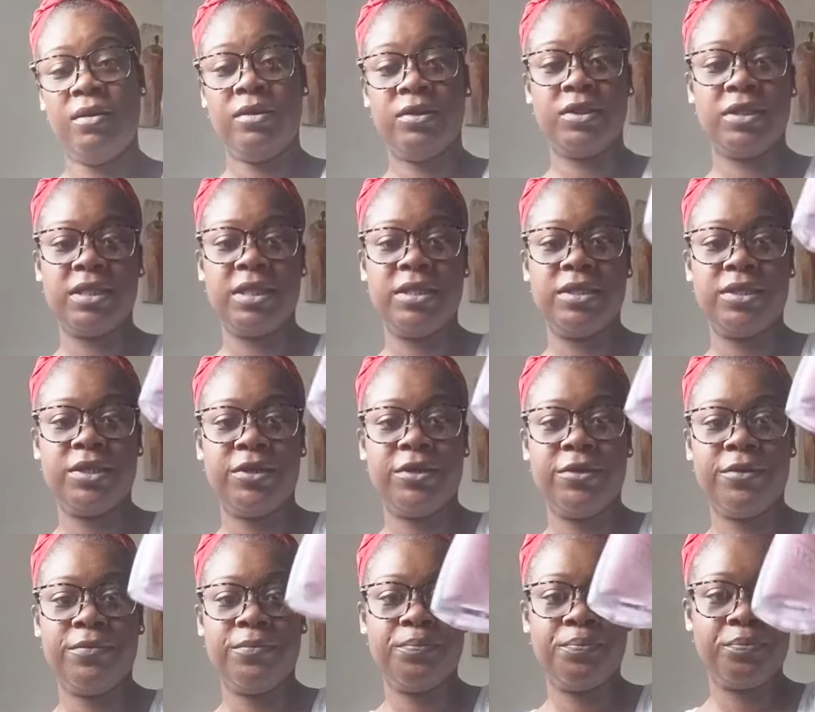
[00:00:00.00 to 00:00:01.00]
Just easier.
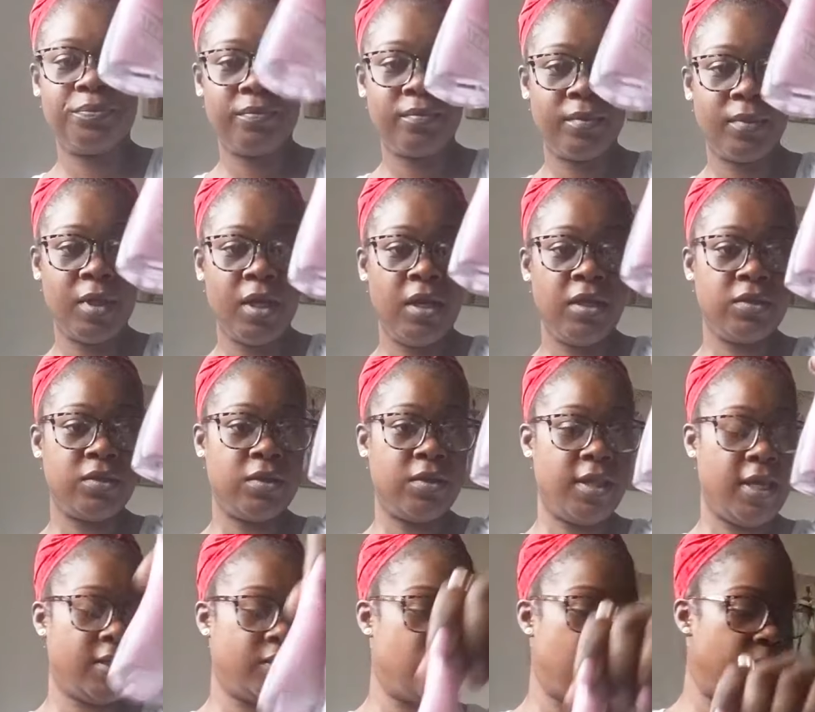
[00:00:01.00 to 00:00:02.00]
So
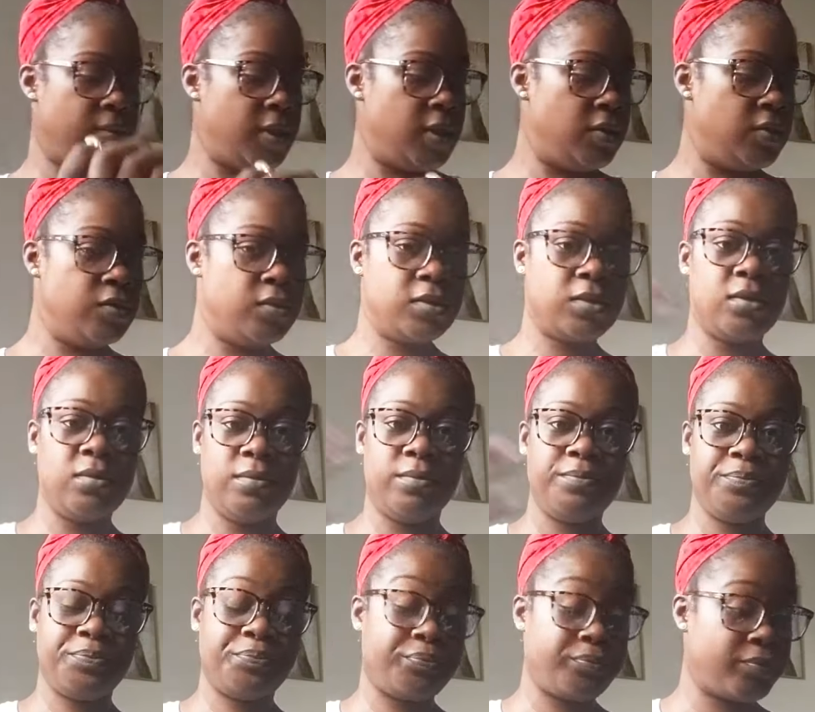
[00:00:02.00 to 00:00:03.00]
that's what I'm going to use.
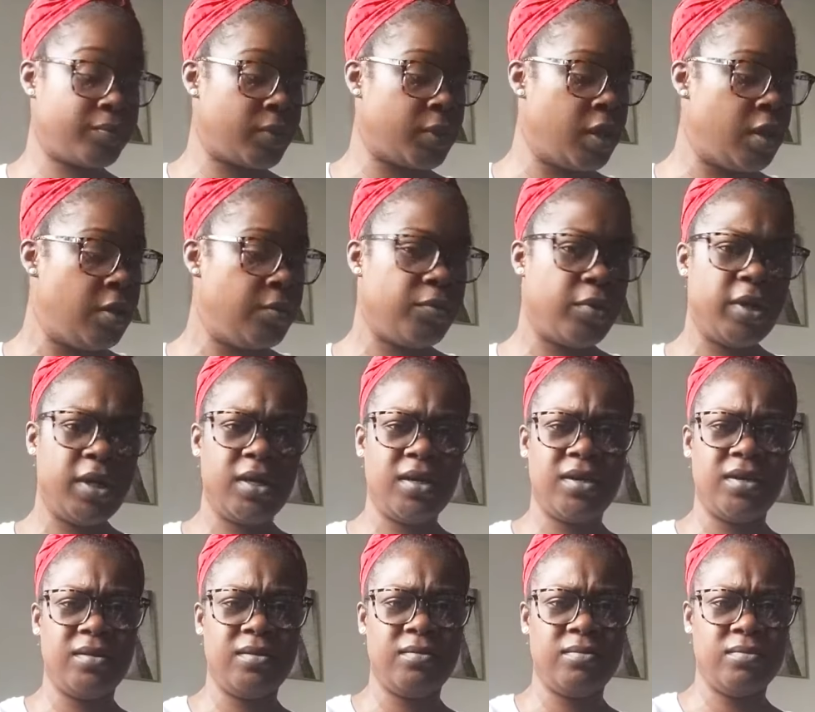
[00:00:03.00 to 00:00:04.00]
Pretty
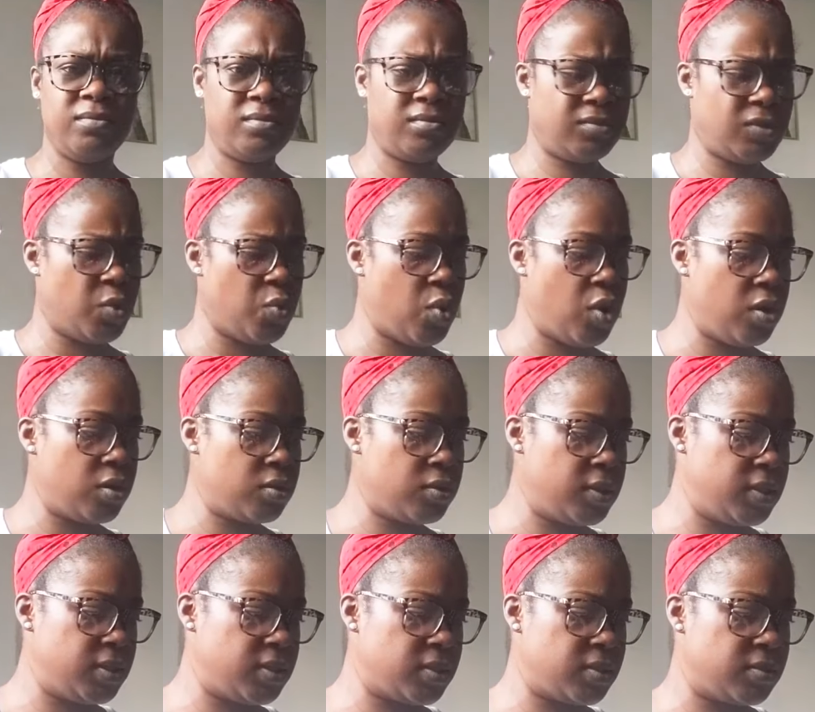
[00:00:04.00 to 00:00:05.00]
good. Walgreens.